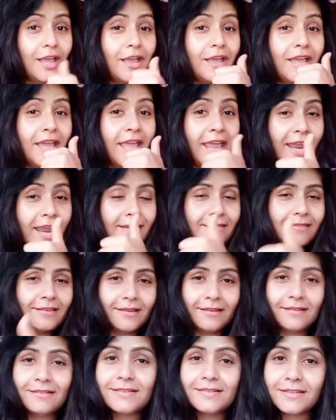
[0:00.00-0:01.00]
hit
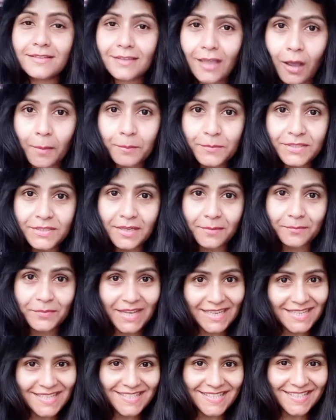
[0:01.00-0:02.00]
the thumbs up,
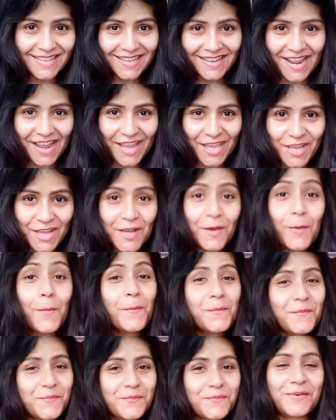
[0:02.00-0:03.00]
that is the like
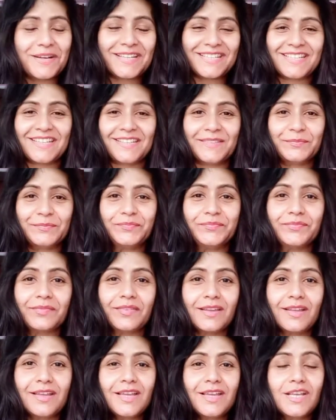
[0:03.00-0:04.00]
button.
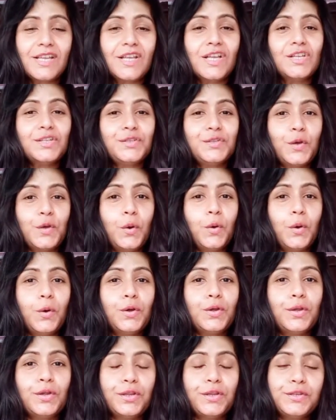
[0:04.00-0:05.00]

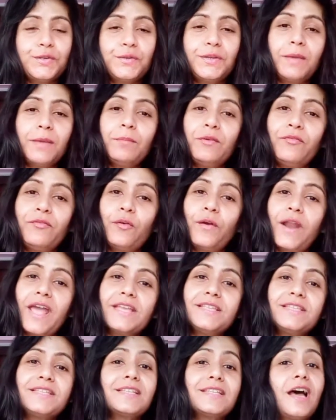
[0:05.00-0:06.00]
So today, before
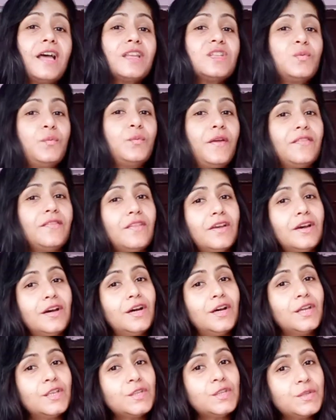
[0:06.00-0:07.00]
I start with
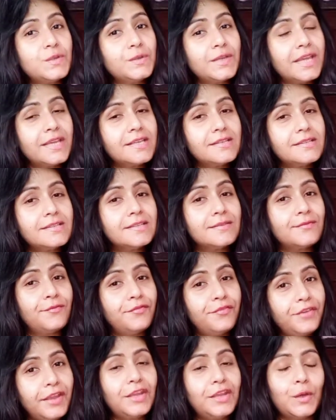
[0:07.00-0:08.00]
today's
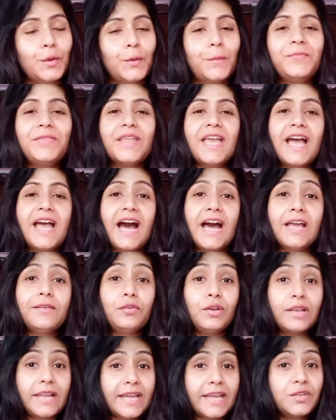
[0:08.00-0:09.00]
video, I
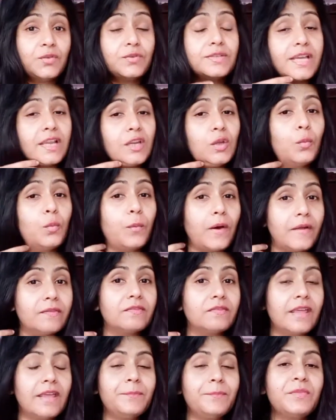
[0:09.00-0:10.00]
would like to tell you one
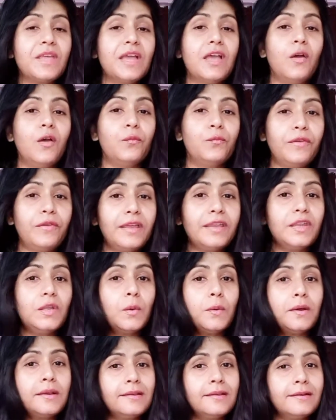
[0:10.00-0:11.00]
thing. When
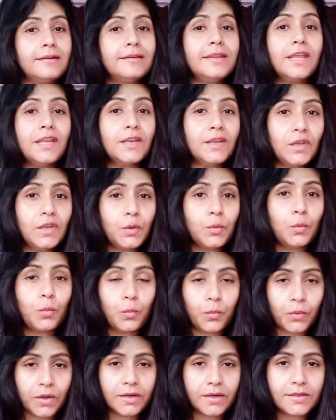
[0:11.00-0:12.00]
you are learning new
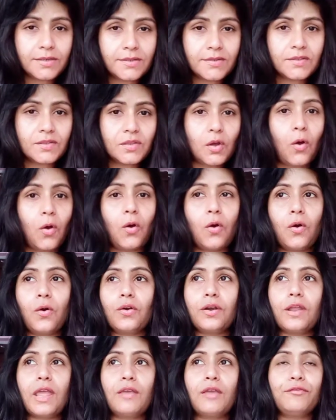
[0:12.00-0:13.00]
words,
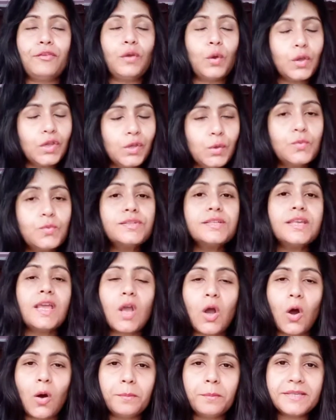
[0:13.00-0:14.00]
or if you're
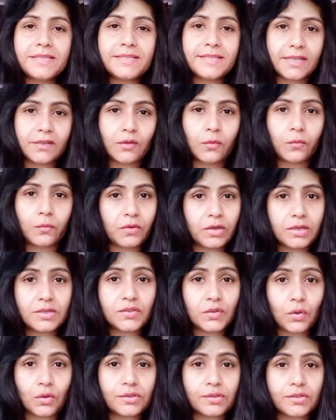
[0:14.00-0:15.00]
using common set of
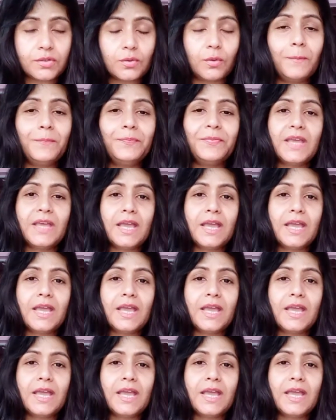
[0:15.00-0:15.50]
words also,